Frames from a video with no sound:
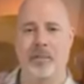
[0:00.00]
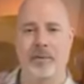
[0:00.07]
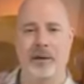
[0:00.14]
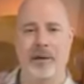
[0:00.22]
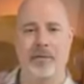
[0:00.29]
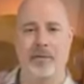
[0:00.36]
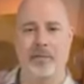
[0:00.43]
and
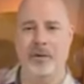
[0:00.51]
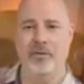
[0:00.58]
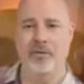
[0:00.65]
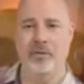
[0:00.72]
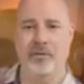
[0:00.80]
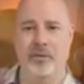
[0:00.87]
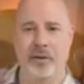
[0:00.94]
even once
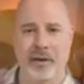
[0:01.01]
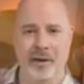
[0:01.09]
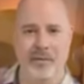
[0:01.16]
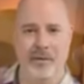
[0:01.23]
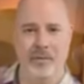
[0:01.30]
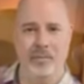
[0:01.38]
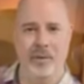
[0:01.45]
you've
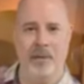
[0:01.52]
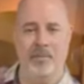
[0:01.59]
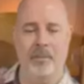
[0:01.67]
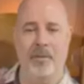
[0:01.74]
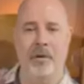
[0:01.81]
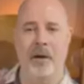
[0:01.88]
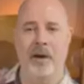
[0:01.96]
forgiven
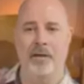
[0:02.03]
people,